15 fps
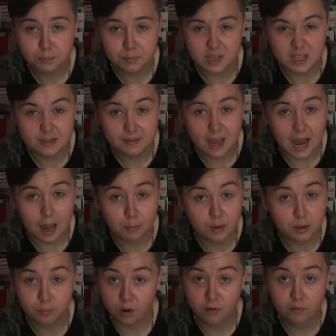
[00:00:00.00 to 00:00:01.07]
be
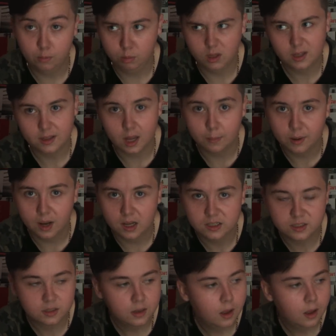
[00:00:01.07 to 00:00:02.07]
happy preferably, that'd be nice.